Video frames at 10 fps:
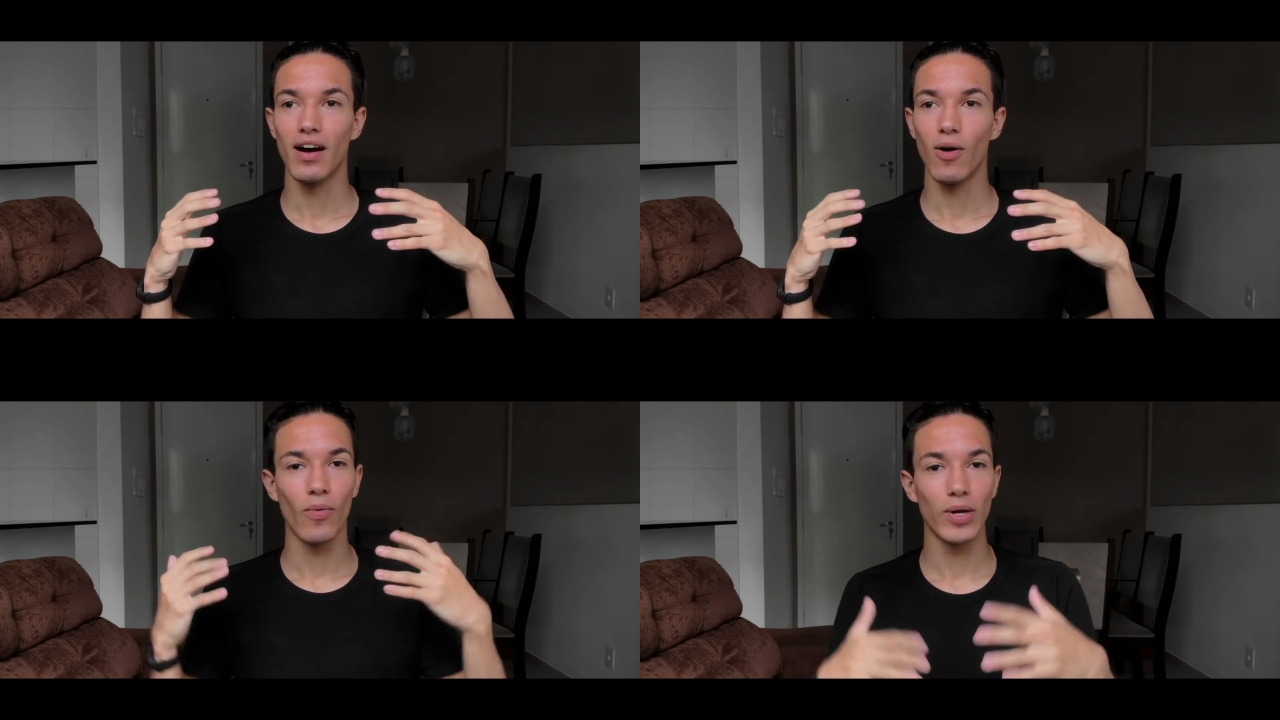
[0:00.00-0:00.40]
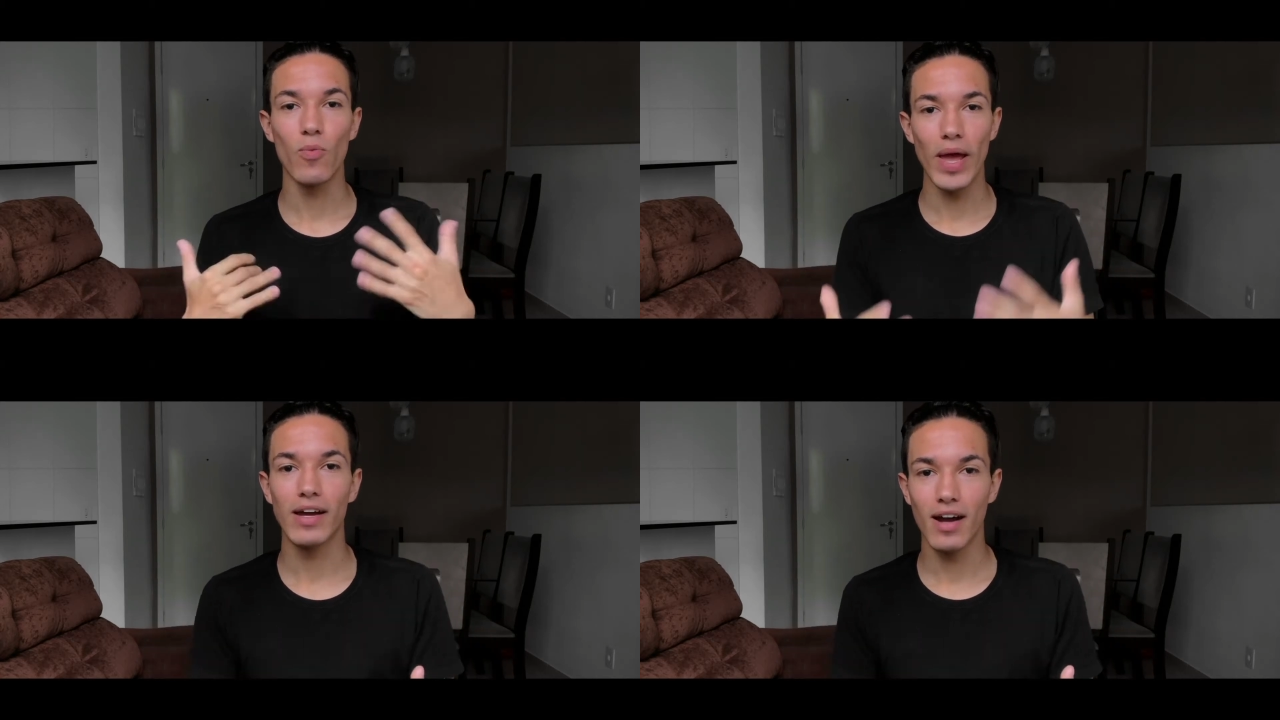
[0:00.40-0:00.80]
when you
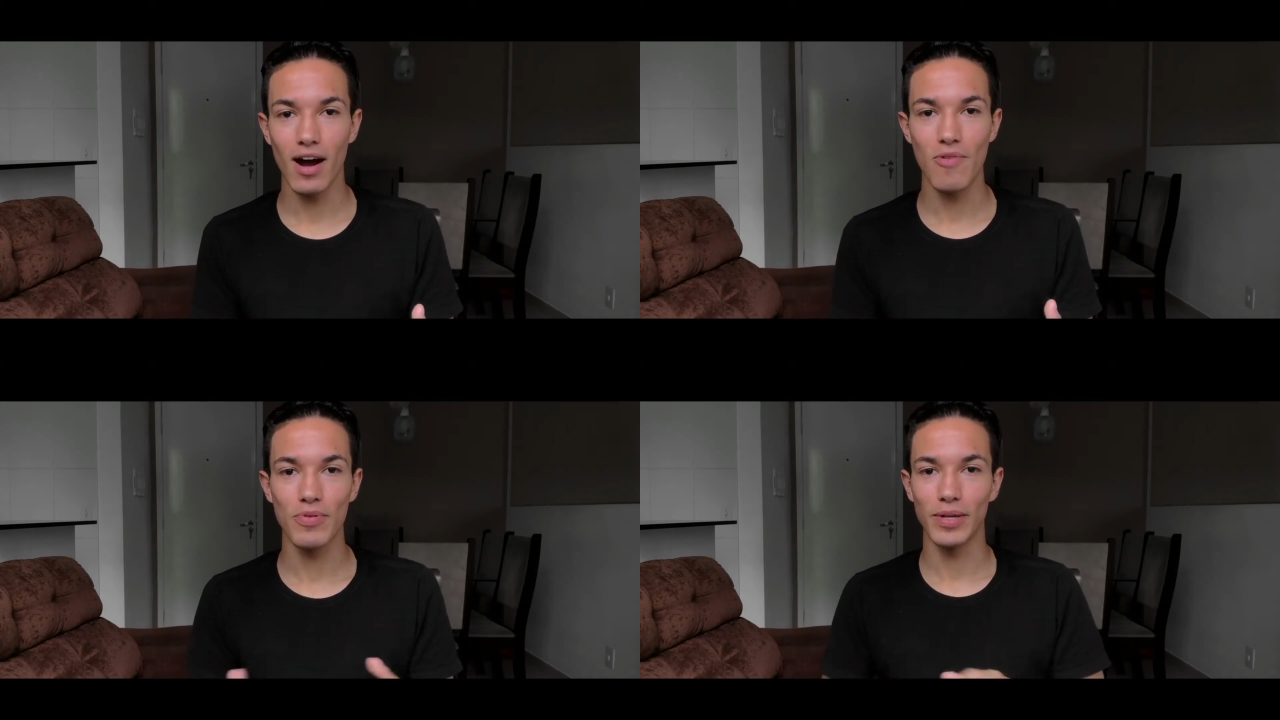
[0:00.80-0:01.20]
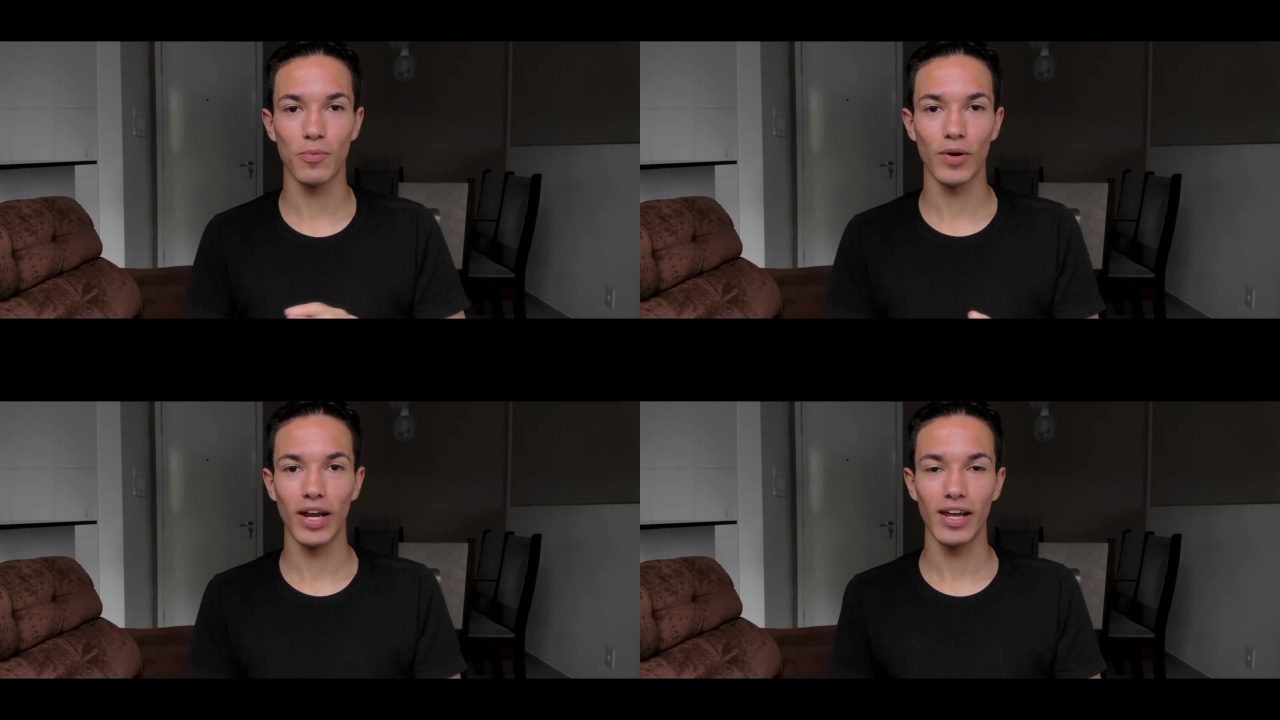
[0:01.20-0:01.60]
wake up in the
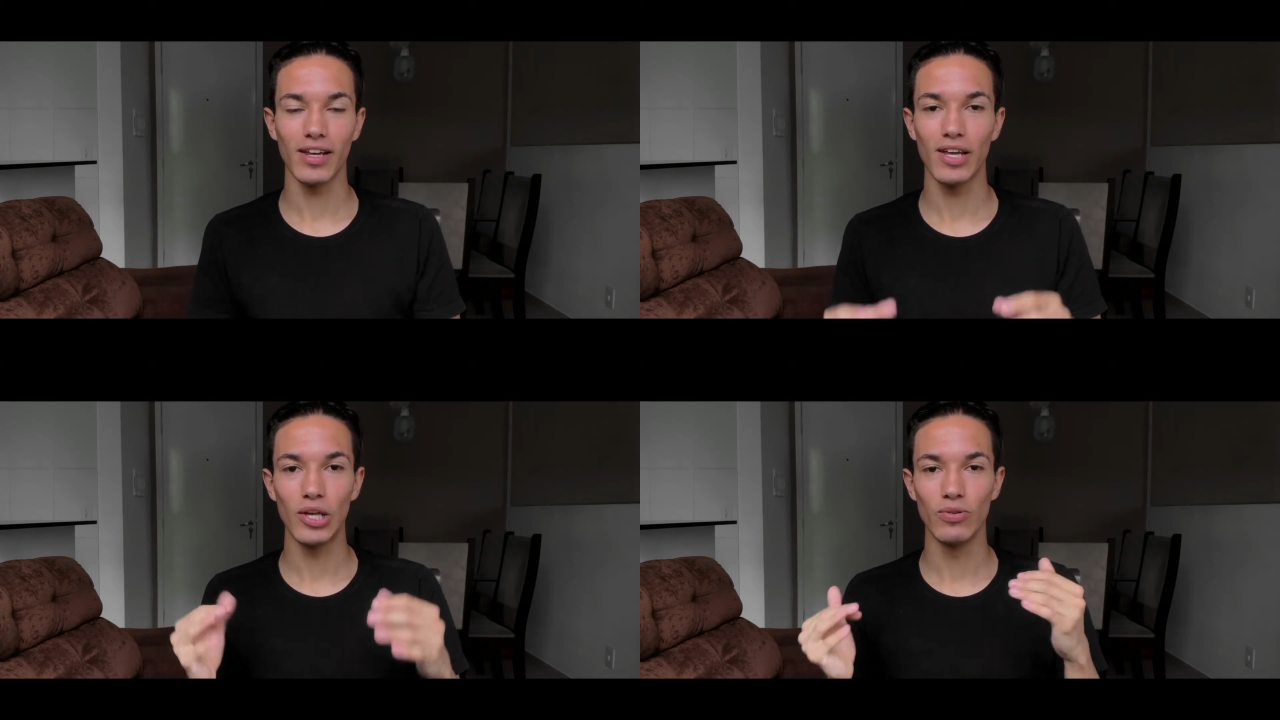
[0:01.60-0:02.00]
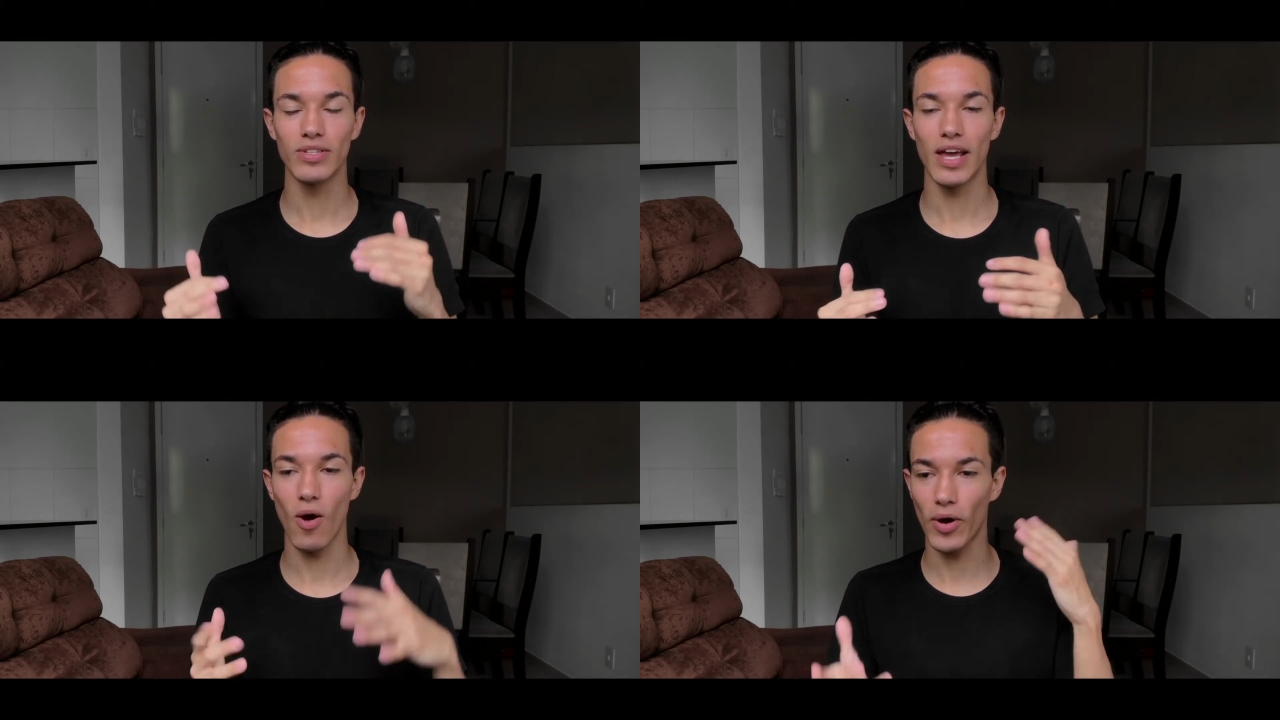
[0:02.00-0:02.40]
morning, you
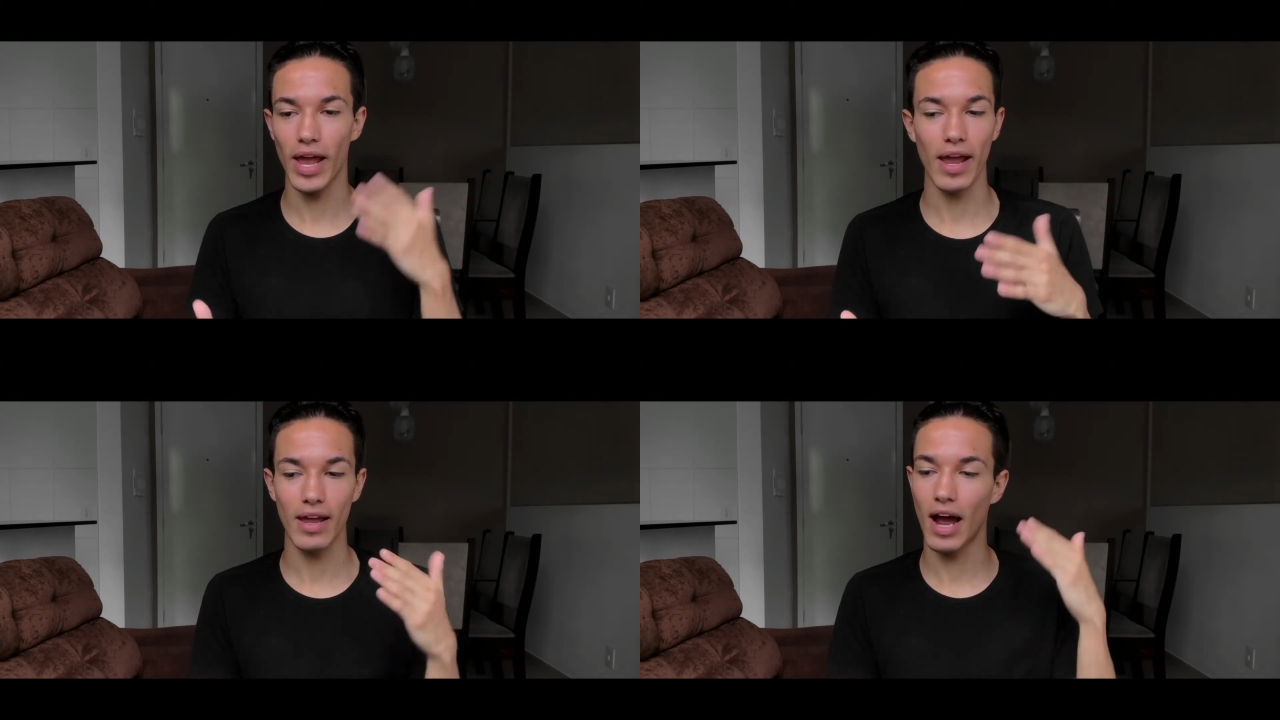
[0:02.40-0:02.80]
say, okay,